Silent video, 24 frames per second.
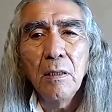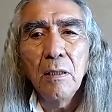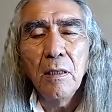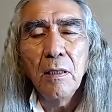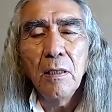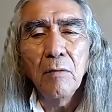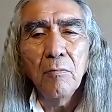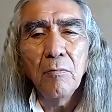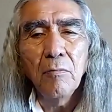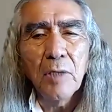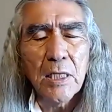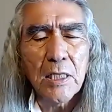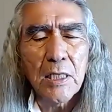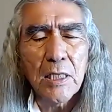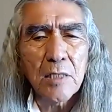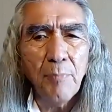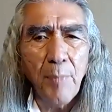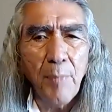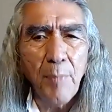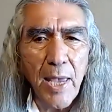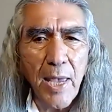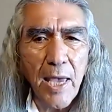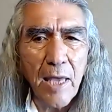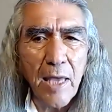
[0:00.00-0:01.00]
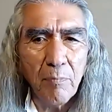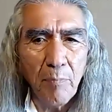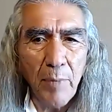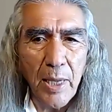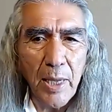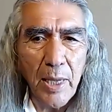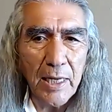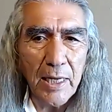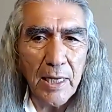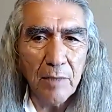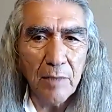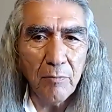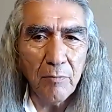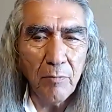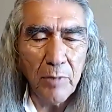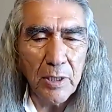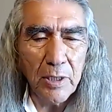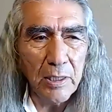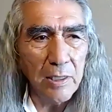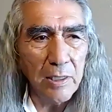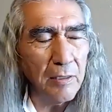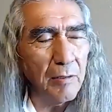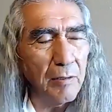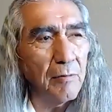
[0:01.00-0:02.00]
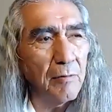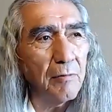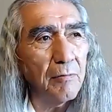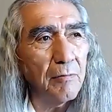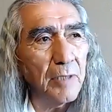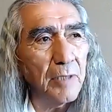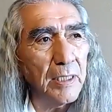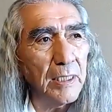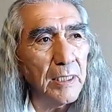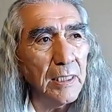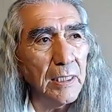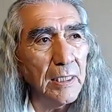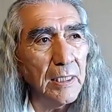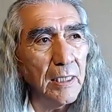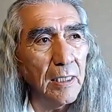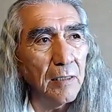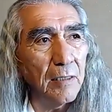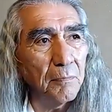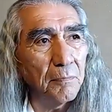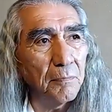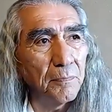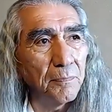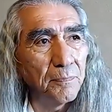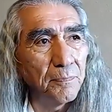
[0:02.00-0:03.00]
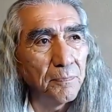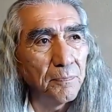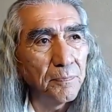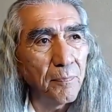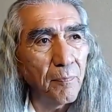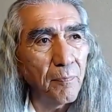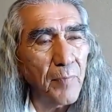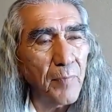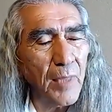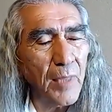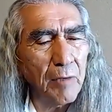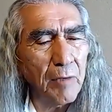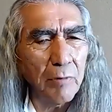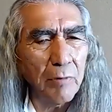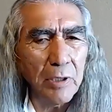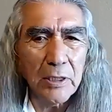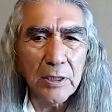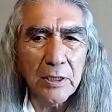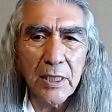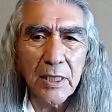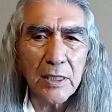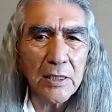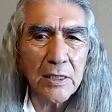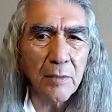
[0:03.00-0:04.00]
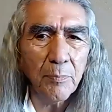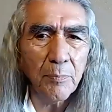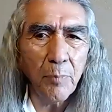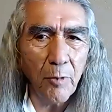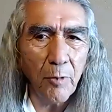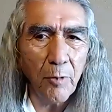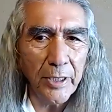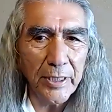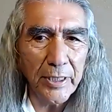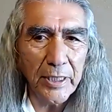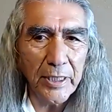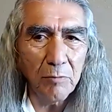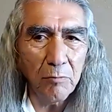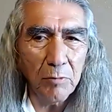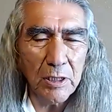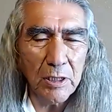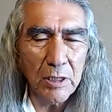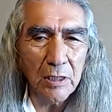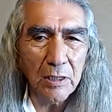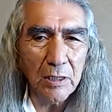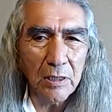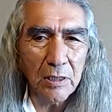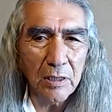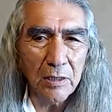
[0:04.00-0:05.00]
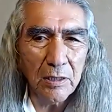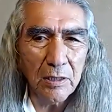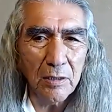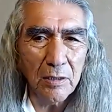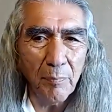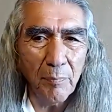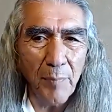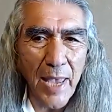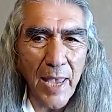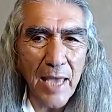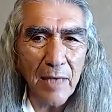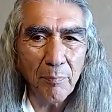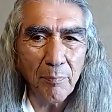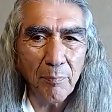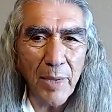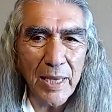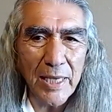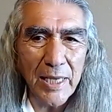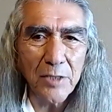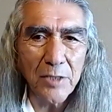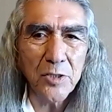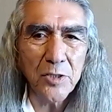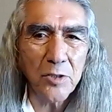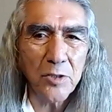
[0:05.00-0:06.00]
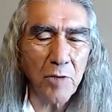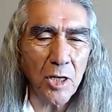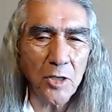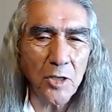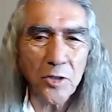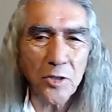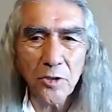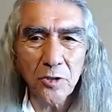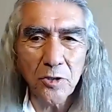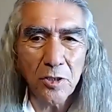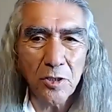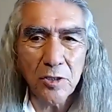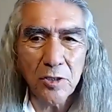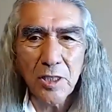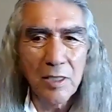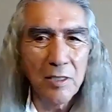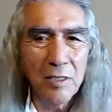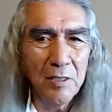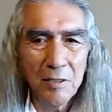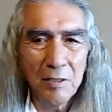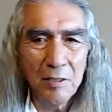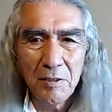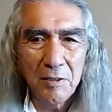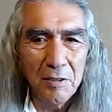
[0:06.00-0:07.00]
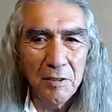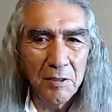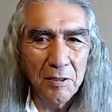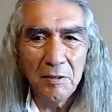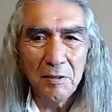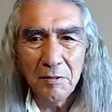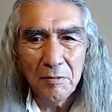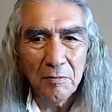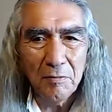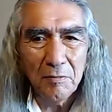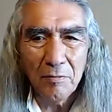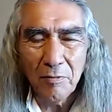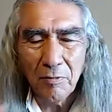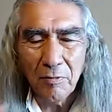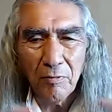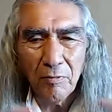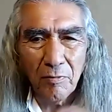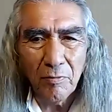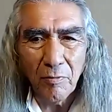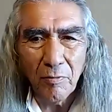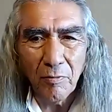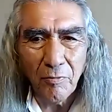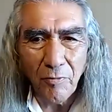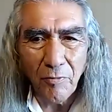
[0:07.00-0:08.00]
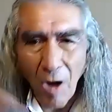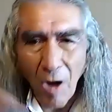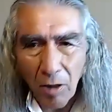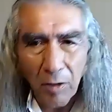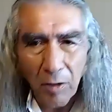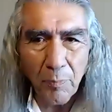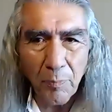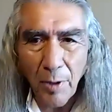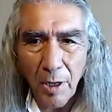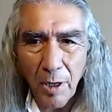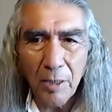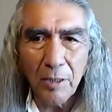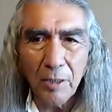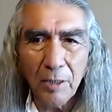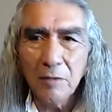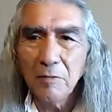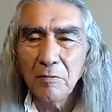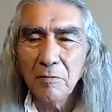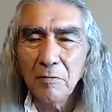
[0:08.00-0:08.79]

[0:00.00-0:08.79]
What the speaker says: And when it's man-made, we are disappointed when the man-made structures fall apart,